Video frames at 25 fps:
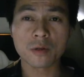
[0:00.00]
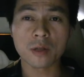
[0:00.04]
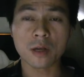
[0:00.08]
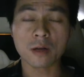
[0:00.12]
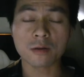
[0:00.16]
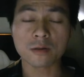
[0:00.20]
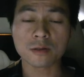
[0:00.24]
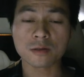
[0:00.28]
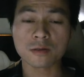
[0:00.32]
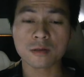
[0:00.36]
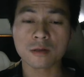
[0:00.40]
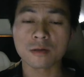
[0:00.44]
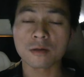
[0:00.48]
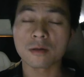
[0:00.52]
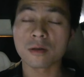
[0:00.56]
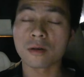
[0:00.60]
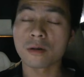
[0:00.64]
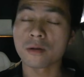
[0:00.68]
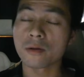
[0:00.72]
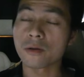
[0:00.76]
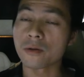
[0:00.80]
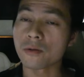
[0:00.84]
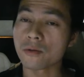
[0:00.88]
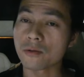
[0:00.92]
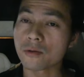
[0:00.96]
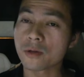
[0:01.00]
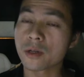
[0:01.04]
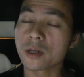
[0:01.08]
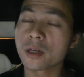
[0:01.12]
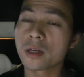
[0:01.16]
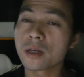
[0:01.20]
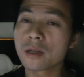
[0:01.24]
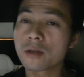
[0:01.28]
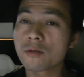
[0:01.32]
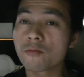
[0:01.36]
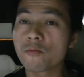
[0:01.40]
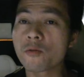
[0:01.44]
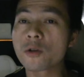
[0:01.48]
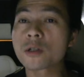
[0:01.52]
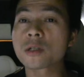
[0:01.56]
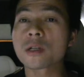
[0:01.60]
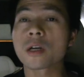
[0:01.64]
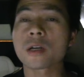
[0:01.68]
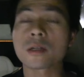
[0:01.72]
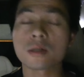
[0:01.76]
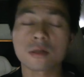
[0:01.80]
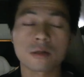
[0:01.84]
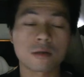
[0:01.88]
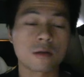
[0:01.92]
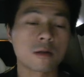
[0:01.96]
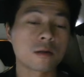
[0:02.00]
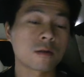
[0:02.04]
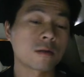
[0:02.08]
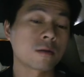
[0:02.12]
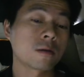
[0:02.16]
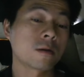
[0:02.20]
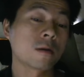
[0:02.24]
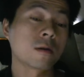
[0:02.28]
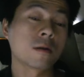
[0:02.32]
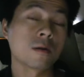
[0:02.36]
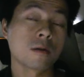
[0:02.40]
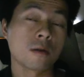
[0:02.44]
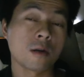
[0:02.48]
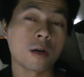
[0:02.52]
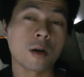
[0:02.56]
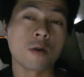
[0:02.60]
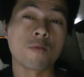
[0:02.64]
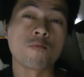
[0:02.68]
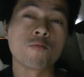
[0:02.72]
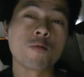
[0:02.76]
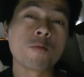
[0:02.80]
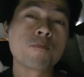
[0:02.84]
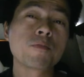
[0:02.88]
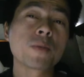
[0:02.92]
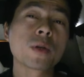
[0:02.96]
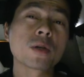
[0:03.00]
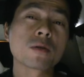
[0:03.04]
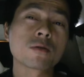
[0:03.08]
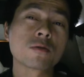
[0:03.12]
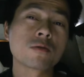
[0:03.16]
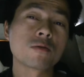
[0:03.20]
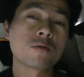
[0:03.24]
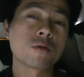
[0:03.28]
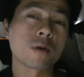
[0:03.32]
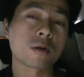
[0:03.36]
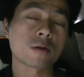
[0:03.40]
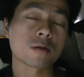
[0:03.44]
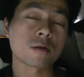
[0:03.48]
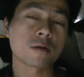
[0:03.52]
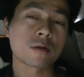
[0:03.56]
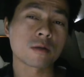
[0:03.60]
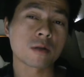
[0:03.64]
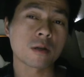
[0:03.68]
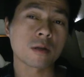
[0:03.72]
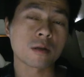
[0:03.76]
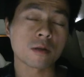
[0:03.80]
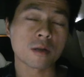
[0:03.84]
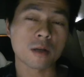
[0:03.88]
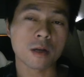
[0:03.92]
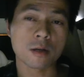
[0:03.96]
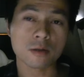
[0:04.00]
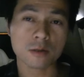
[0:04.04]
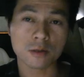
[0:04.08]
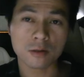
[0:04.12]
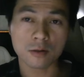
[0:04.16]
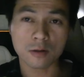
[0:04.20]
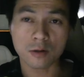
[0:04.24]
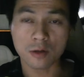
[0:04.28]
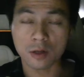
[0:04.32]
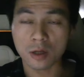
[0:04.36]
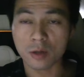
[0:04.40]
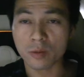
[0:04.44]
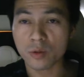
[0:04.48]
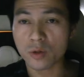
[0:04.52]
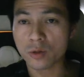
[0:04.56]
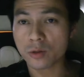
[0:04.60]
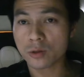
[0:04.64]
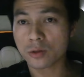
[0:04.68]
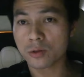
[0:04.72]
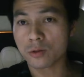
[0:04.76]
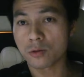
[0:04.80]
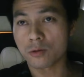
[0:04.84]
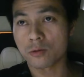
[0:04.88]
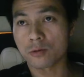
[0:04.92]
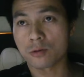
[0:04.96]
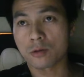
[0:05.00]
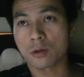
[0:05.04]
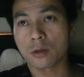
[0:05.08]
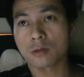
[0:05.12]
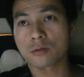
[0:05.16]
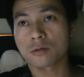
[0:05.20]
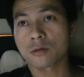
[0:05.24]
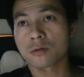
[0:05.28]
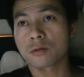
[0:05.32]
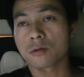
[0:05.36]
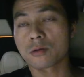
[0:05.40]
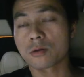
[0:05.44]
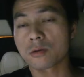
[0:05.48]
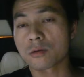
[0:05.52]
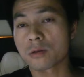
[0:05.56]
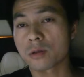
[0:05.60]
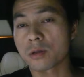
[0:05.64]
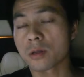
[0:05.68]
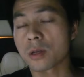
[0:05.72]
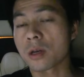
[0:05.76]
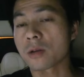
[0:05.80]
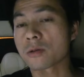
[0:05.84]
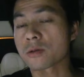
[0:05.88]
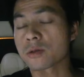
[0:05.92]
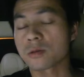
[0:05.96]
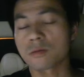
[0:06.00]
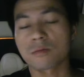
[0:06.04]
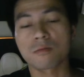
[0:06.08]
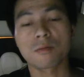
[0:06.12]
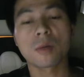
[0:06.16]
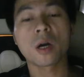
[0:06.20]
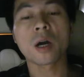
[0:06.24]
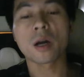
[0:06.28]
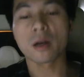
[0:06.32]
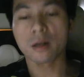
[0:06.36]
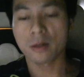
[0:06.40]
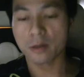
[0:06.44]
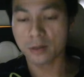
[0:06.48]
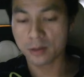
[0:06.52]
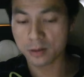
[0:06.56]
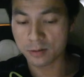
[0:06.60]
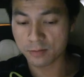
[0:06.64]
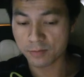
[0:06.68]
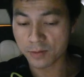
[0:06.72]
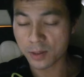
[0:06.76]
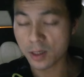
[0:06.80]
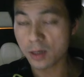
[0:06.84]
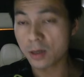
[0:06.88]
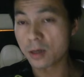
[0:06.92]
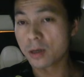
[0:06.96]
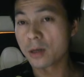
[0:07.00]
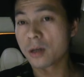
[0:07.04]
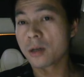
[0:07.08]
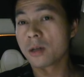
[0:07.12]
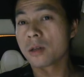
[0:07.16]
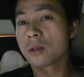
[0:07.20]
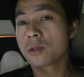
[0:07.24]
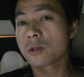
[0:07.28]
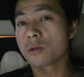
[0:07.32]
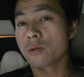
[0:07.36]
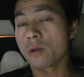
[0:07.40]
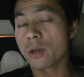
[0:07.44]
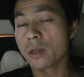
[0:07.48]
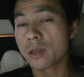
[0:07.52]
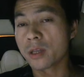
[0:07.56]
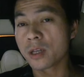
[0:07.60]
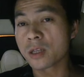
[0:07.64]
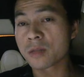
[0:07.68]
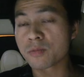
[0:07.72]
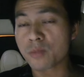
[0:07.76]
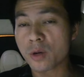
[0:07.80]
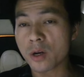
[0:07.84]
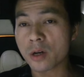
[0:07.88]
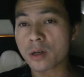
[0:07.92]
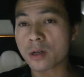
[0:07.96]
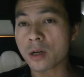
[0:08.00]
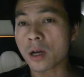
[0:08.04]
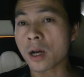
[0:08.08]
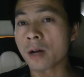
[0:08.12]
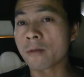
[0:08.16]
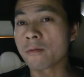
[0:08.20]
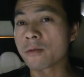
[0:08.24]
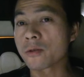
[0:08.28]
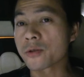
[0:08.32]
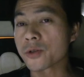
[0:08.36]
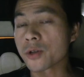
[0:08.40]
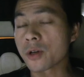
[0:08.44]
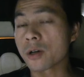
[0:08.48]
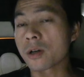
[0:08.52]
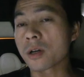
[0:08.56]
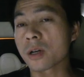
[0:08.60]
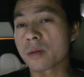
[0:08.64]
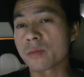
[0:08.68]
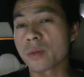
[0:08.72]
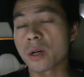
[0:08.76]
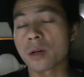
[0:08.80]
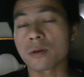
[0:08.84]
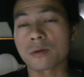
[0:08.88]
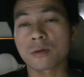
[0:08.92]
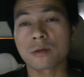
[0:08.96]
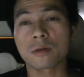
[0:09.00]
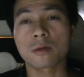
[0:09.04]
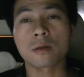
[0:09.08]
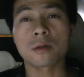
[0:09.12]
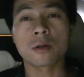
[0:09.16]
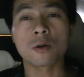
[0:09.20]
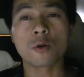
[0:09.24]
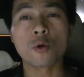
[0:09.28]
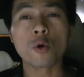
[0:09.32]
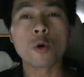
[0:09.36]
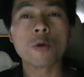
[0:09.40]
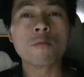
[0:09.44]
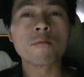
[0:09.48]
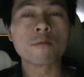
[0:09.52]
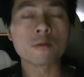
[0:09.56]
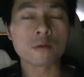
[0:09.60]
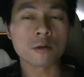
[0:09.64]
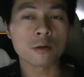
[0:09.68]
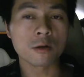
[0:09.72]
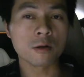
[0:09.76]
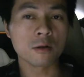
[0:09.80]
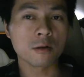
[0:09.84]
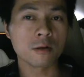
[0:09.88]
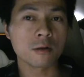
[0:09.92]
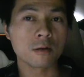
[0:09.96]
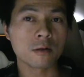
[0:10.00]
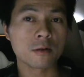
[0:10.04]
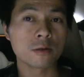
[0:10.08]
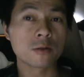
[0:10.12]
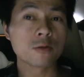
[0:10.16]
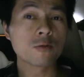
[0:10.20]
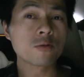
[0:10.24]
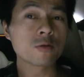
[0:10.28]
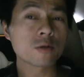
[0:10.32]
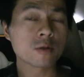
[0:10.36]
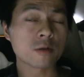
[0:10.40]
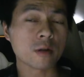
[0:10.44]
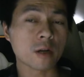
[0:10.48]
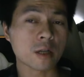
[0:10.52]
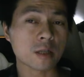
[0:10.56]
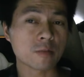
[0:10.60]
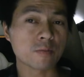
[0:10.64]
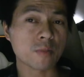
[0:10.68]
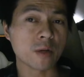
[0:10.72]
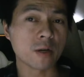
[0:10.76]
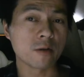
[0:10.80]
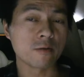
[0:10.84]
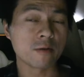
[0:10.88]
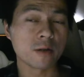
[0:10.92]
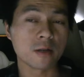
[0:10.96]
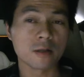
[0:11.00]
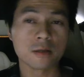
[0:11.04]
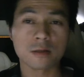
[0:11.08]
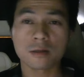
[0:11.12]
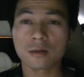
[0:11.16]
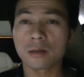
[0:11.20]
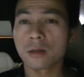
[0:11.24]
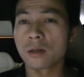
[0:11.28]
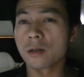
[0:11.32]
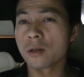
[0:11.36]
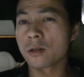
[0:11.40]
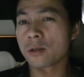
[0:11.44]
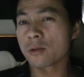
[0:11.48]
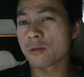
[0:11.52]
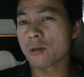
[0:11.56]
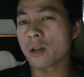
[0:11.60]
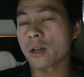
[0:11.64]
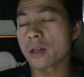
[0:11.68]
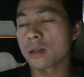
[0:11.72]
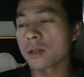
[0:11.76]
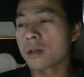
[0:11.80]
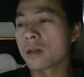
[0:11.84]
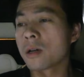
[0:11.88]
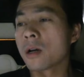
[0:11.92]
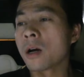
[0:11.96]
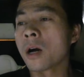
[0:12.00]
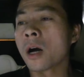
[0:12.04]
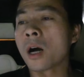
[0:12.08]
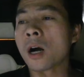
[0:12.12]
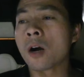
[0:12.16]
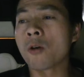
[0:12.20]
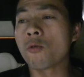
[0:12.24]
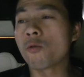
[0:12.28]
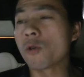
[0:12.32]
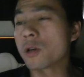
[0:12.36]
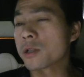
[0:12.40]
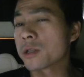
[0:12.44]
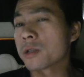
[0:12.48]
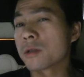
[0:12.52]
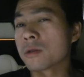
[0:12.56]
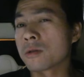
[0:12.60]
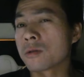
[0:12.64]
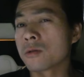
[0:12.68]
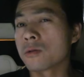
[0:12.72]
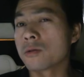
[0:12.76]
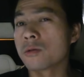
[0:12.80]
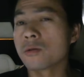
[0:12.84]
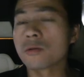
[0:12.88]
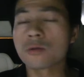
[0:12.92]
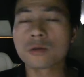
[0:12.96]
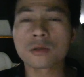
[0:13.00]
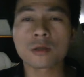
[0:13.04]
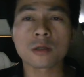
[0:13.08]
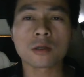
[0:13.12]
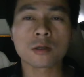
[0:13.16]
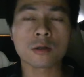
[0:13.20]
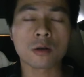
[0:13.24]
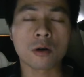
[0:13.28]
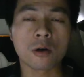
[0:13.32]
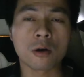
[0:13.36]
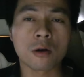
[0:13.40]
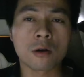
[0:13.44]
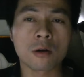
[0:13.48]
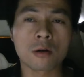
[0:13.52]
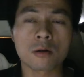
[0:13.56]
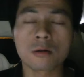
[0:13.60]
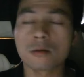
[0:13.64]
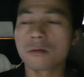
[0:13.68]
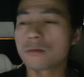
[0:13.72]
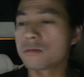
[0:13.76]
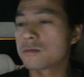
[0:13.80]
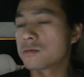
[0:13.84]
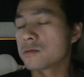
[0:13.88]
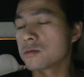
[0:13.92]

thousand thirteen, which has done a whopping two hundred ten thousand kilometers or one hundred thirty thousand miles. So in this part, I will talk about the overall the user experience. So like, how was it to use this car,